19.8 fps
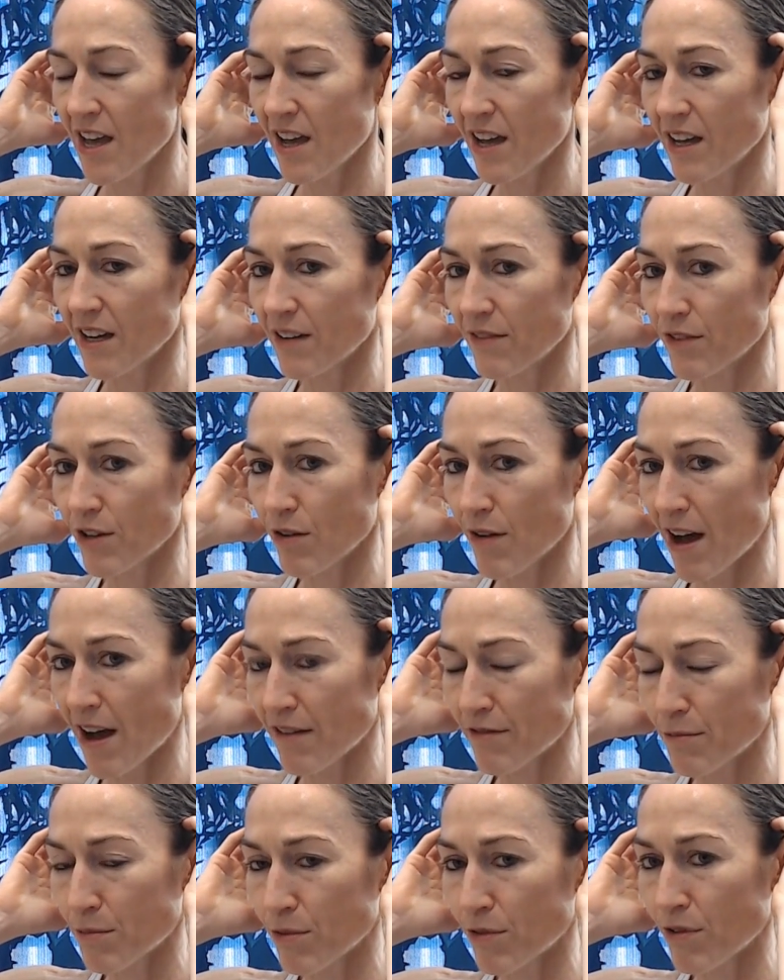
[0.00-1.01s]
And if you
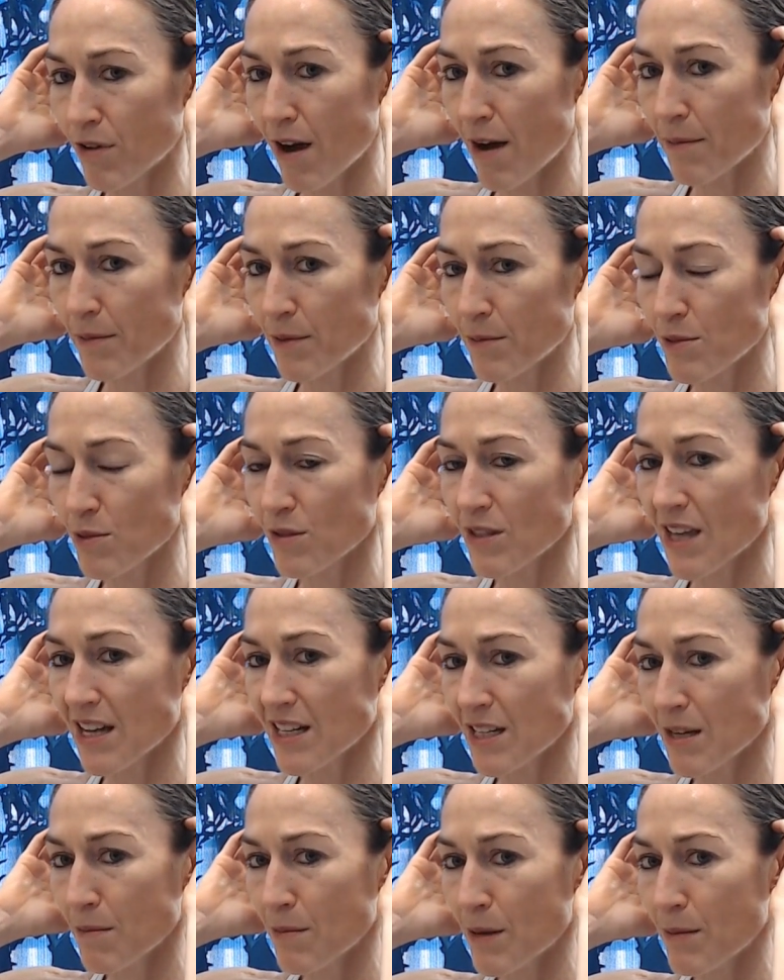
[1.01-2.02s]
have problems with that
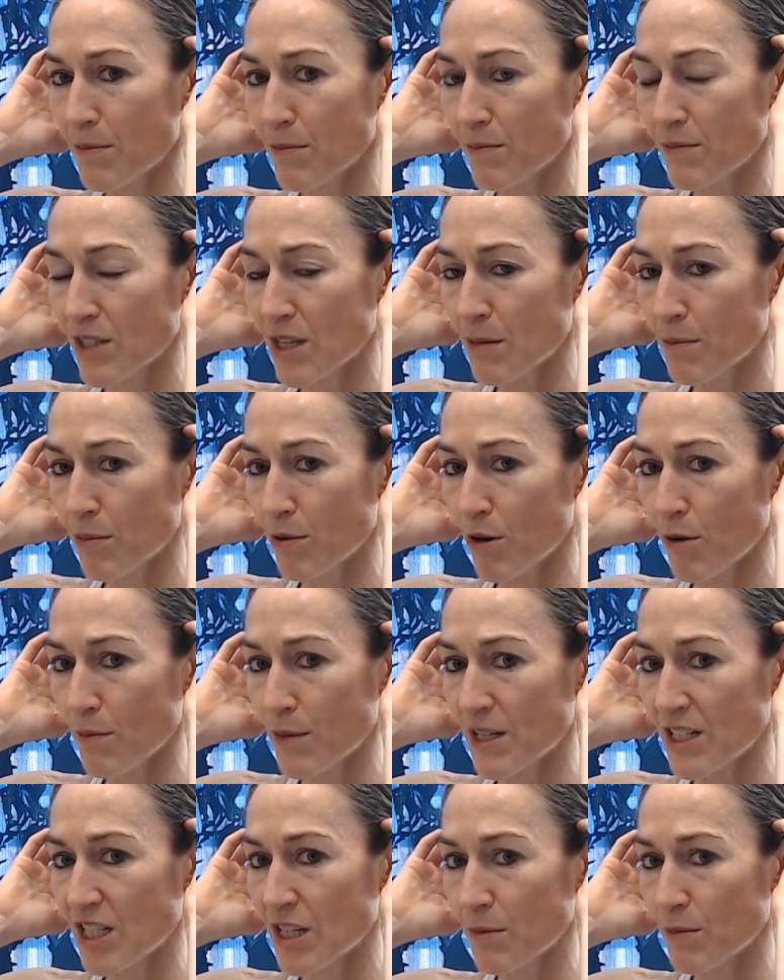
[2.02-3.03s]

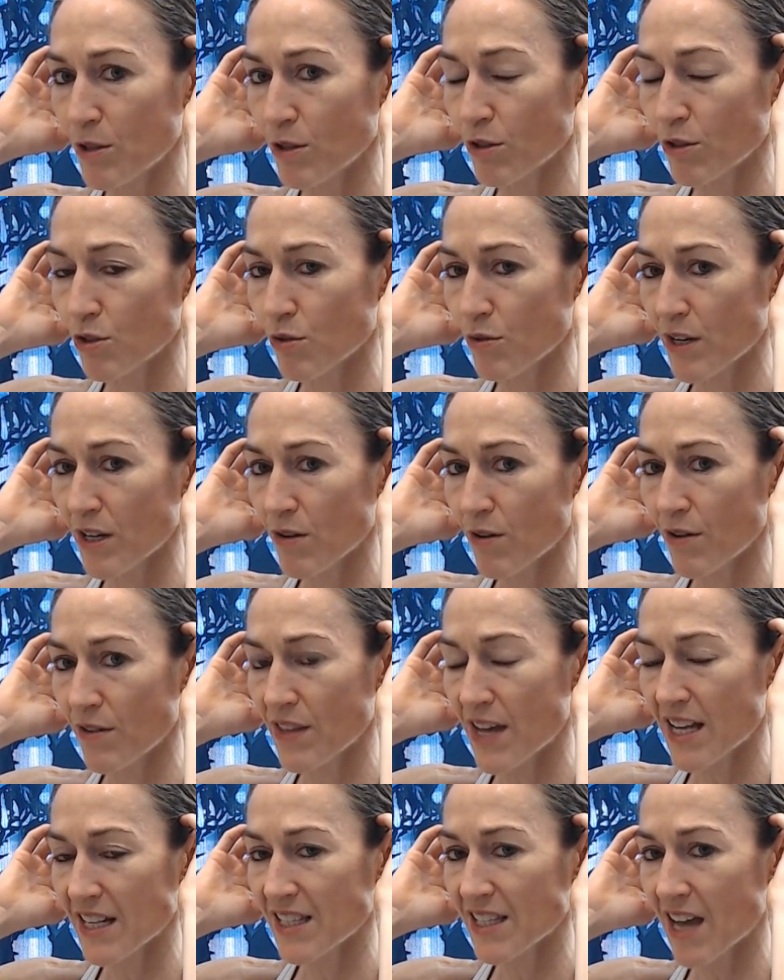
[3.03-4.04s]
temporomandibular joint on
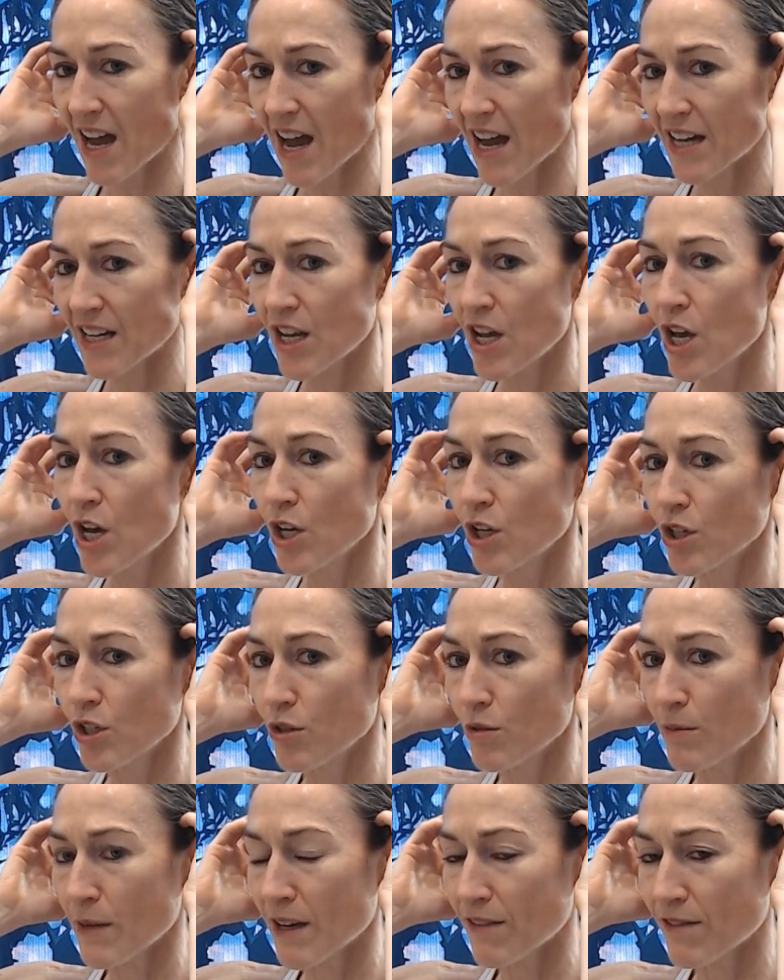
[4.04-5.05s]
that side,
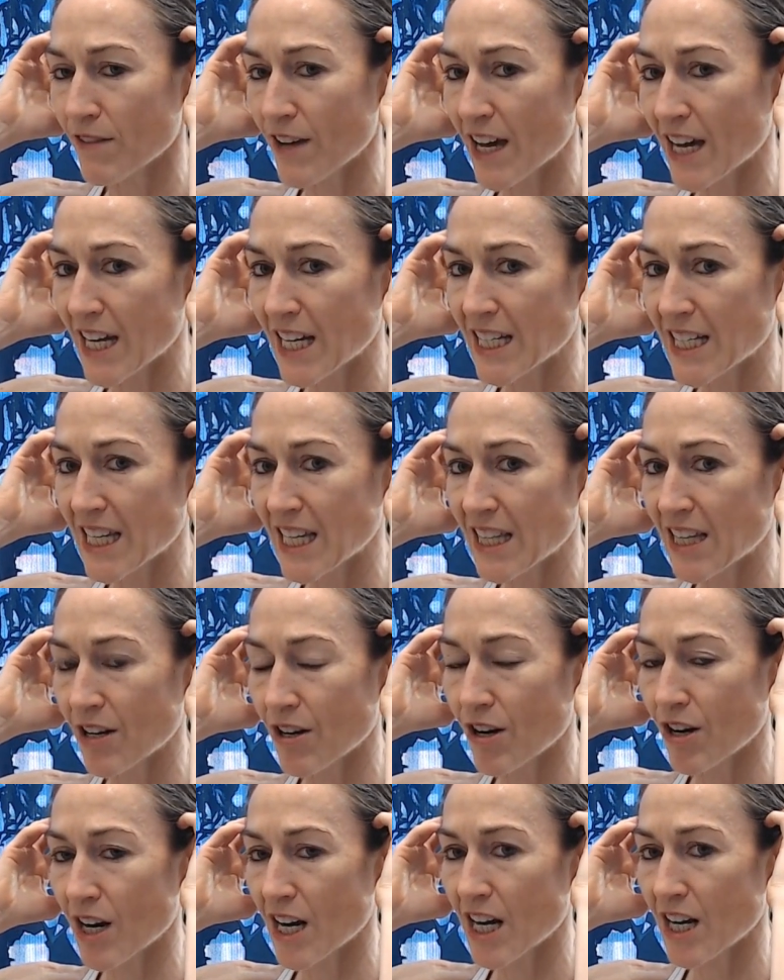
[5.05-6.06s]
you may find that there
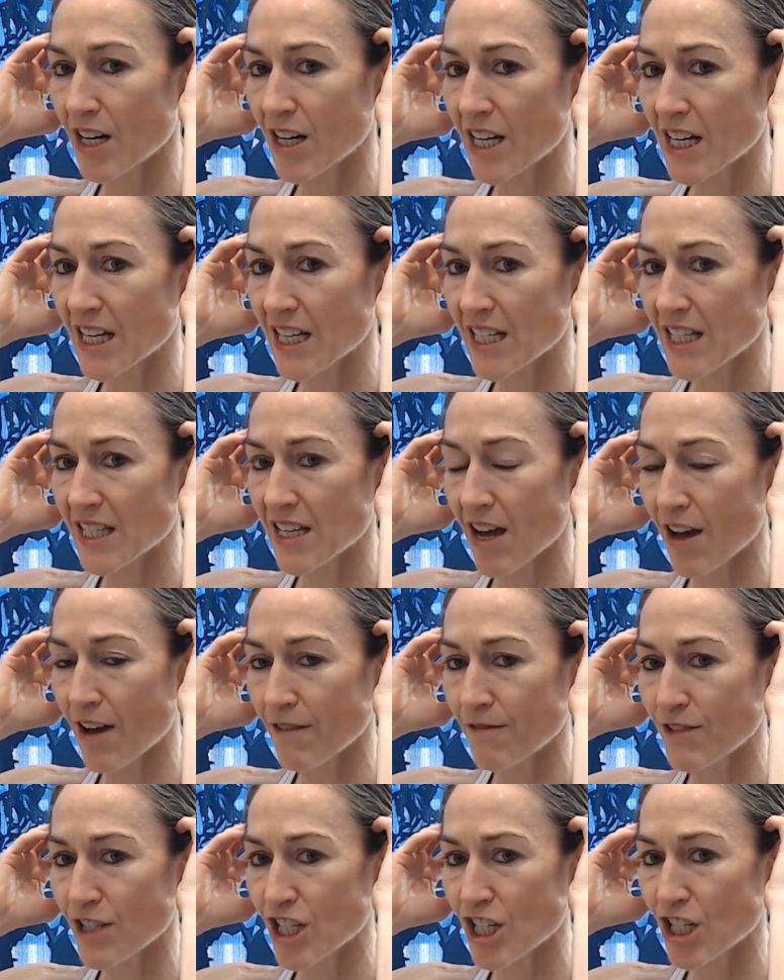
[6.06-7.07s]
are areas
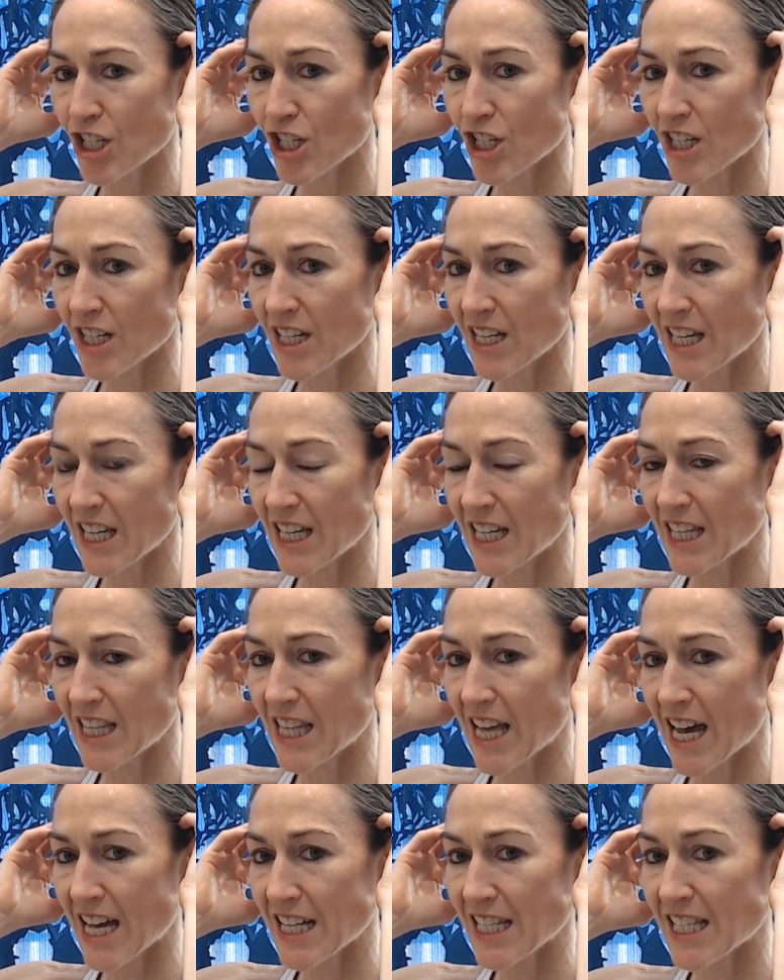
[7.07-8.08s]
of tension in
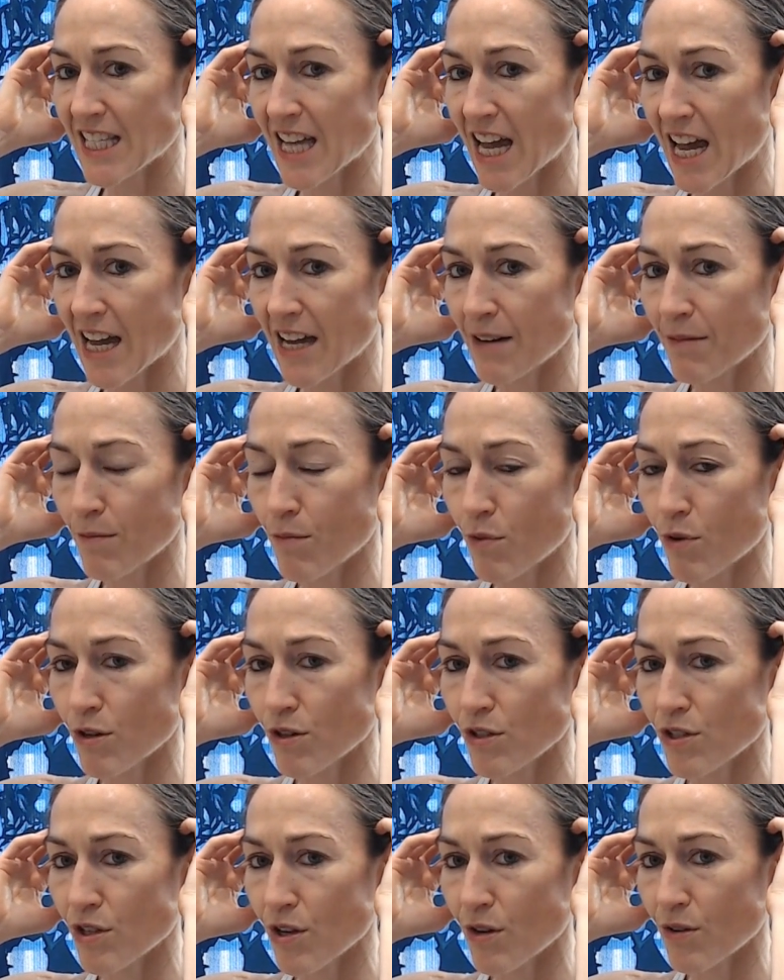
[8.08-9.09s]
that side more
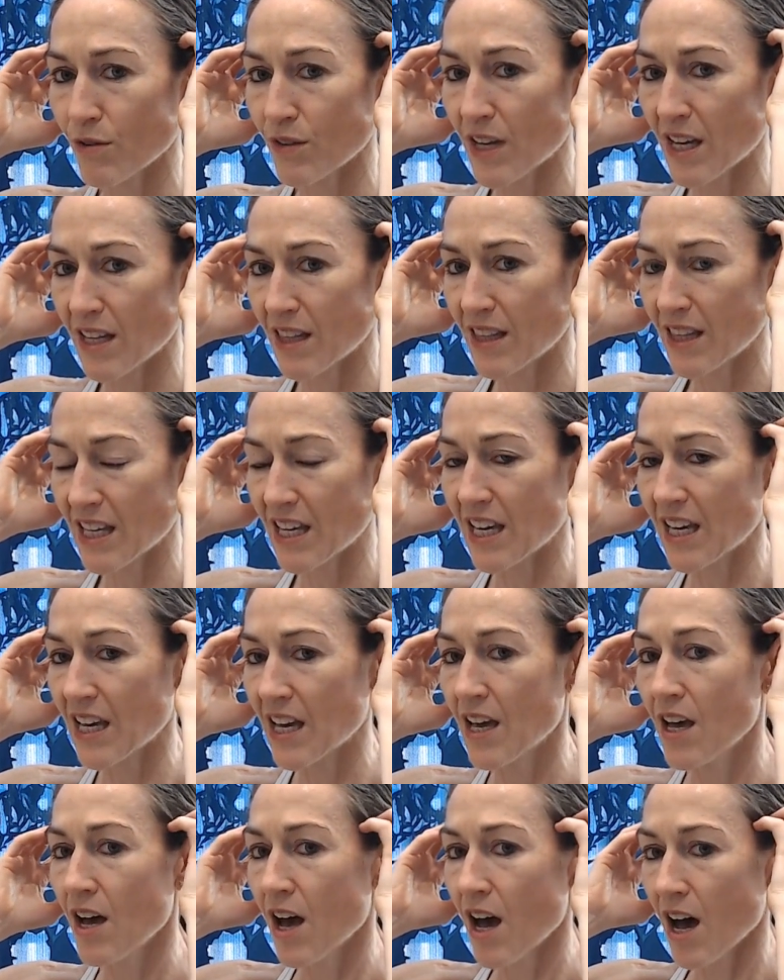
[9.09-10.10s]
so than the
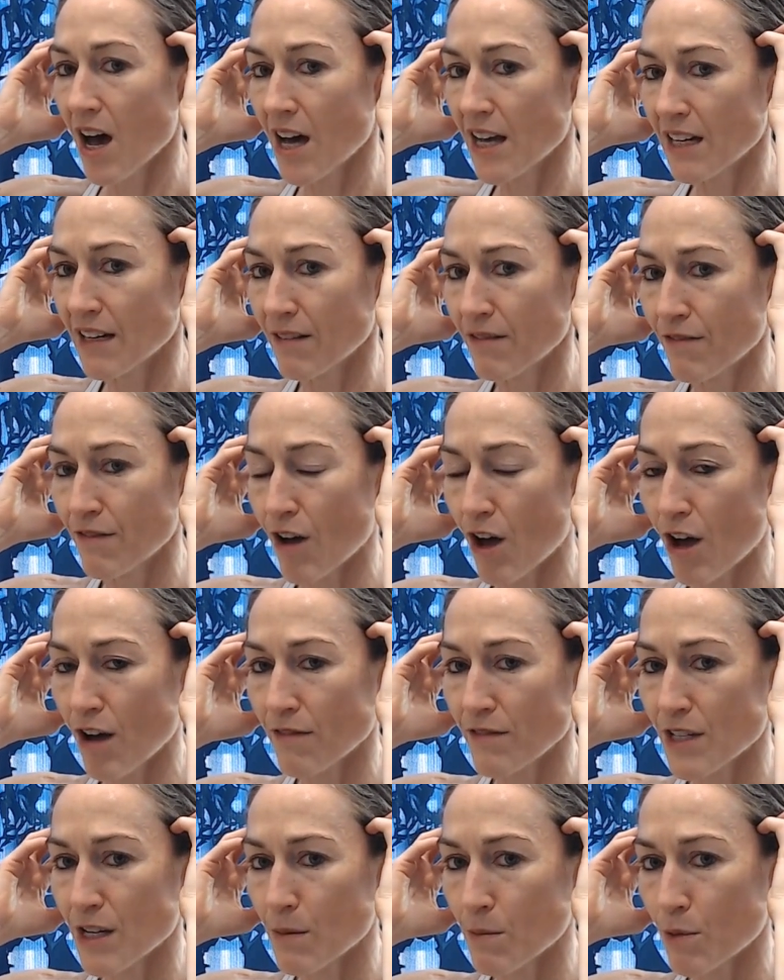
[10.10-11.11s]

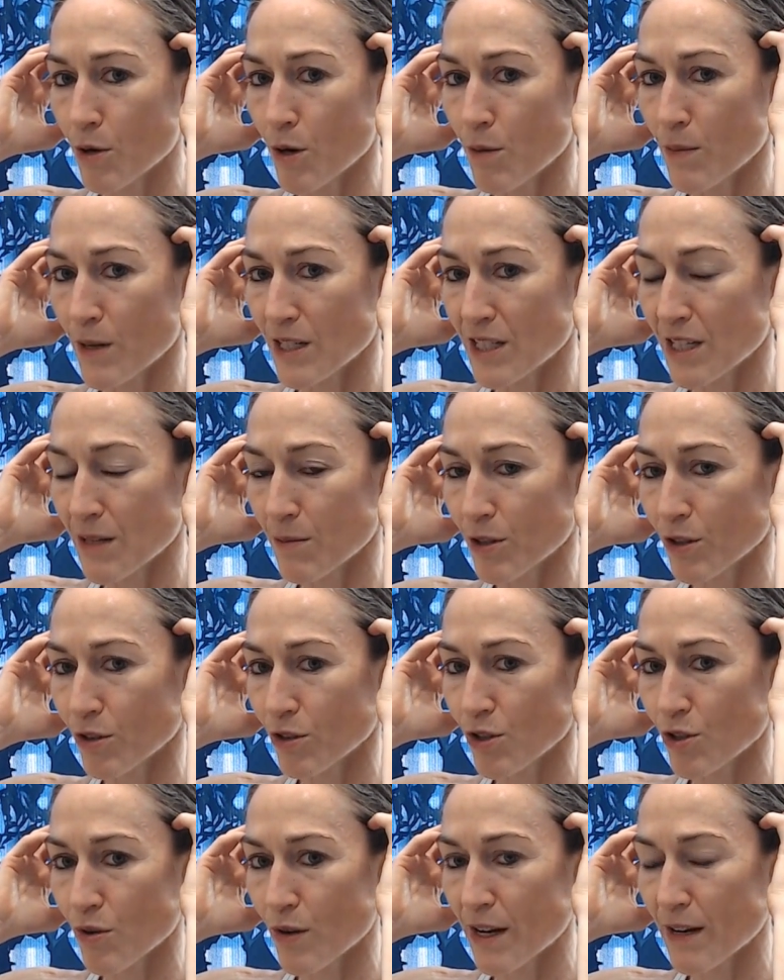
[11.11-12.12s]
uninvolved temporomandibular
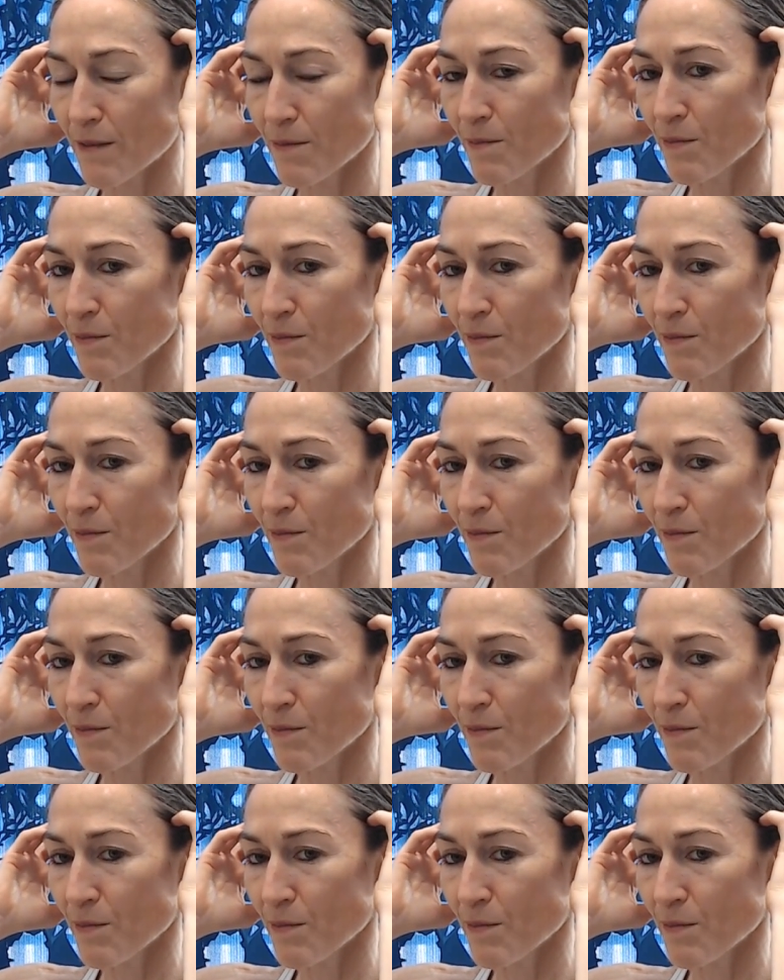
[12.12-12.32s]
joint.